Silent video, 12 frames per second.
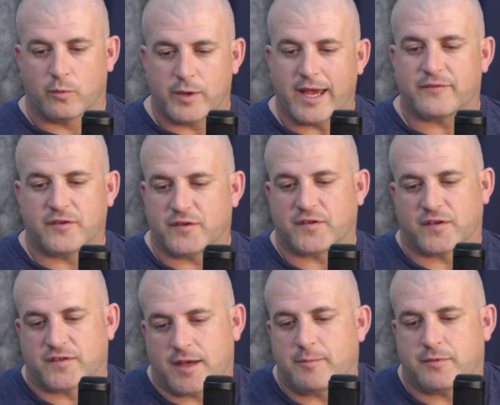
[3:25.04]
we have to just
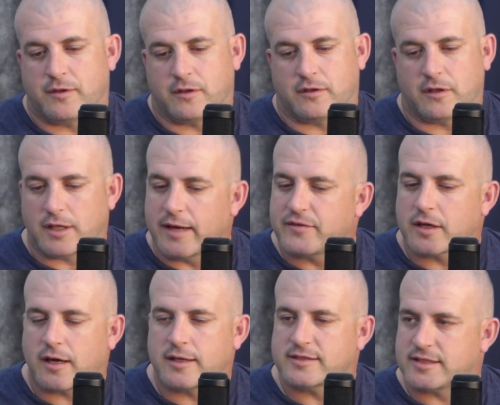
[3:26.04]
accept the, the life that
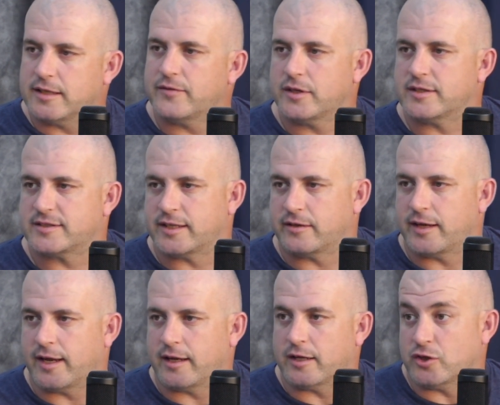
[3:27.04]
God has given us
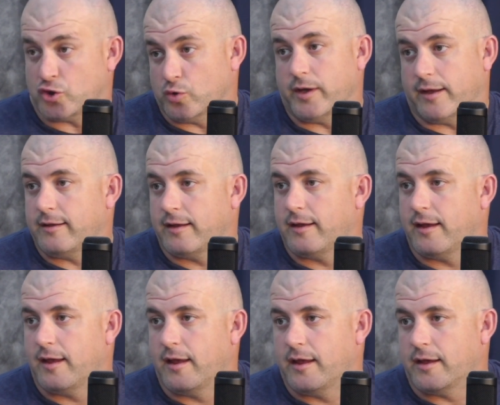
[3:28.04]
and, and enjoy it.
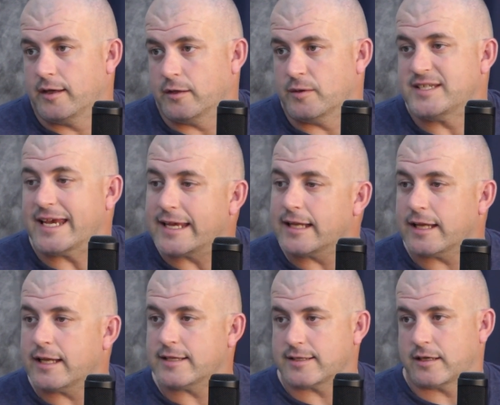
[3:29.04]
Hmm, yeah. You know, and take it
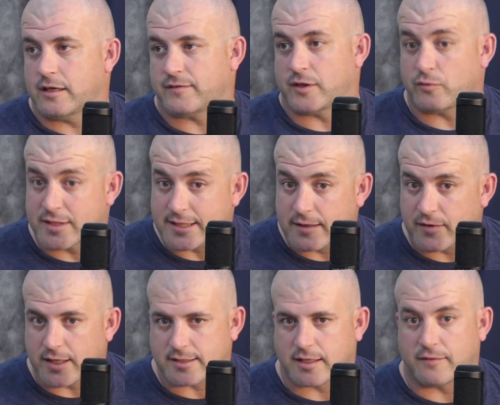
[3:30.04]
in as a gift and receive
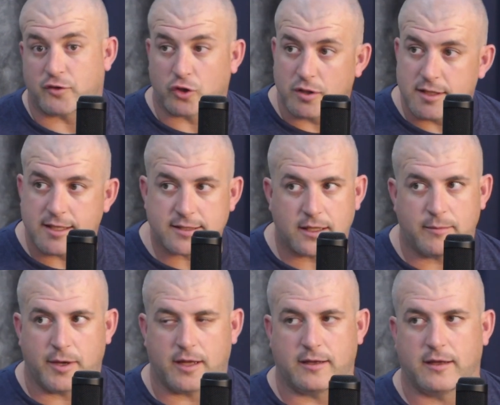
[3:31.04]
it as a gift, the good days and the
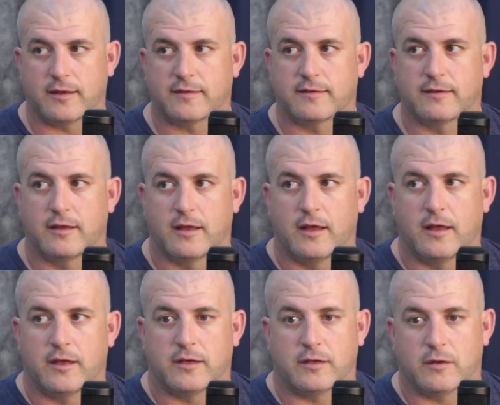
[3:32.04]
bad days,
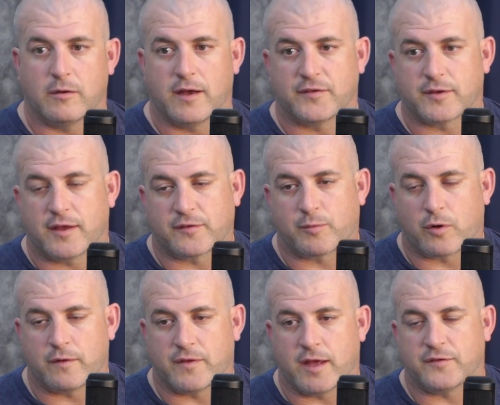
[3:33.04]
you know, as, as
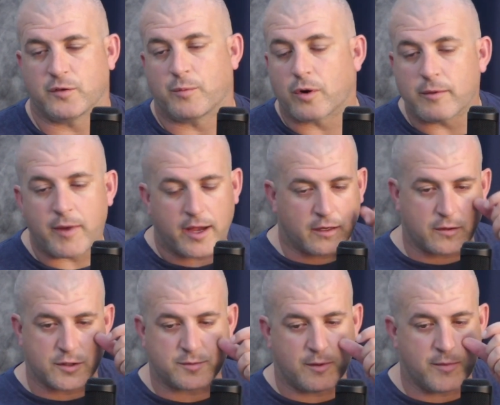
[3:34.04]
part of that. And so part of my
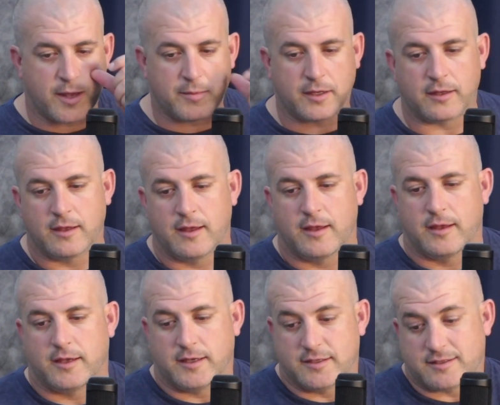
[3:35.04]
encouragement maybe
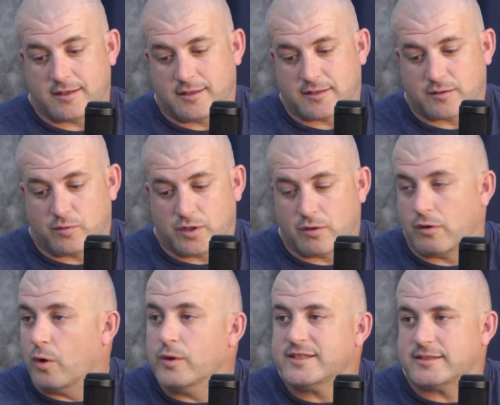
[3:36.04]
is is we don't
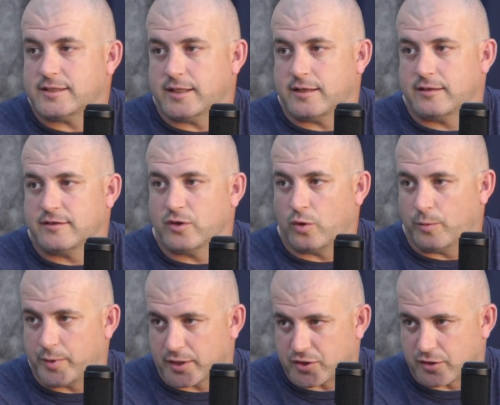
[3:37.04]
always see the whole
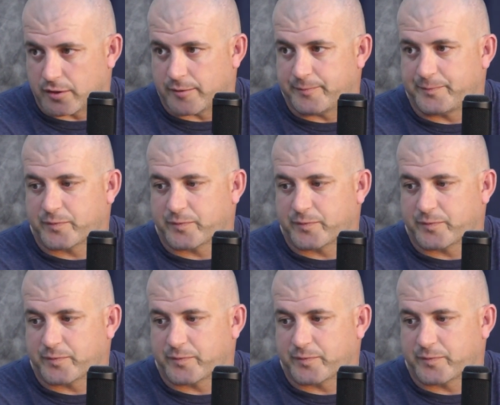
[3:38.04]
picture,